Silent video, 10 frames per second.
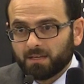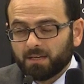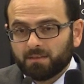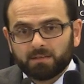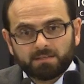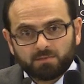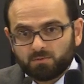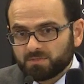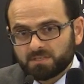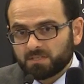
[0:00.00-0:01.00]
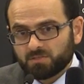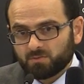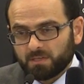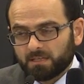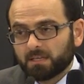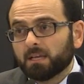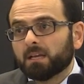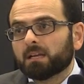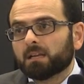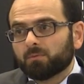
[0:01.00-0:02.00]
and there is a consensus on it
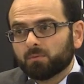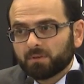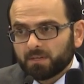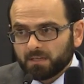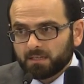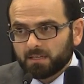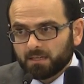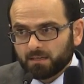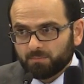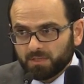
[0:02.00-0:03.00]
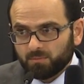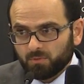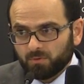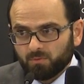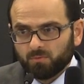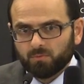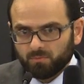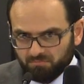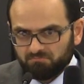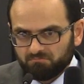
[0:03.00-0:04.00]
now for the radical people who
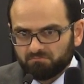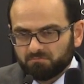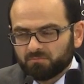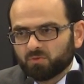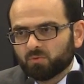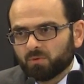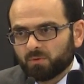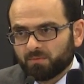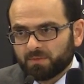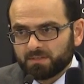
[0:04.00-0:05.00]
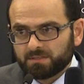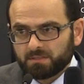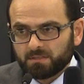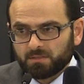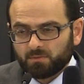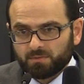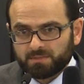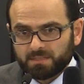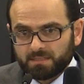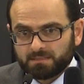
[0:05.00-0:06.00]
do all of these
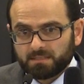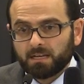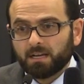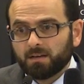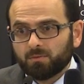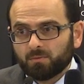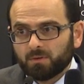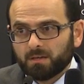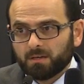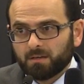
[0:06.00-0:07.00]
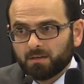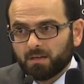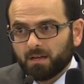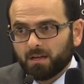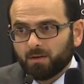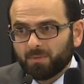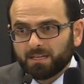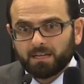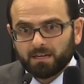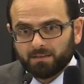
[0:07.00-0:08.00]
terrorist things, how, uh, how
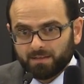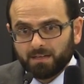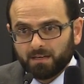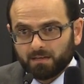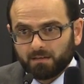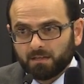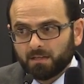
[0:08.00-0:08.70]
many they are,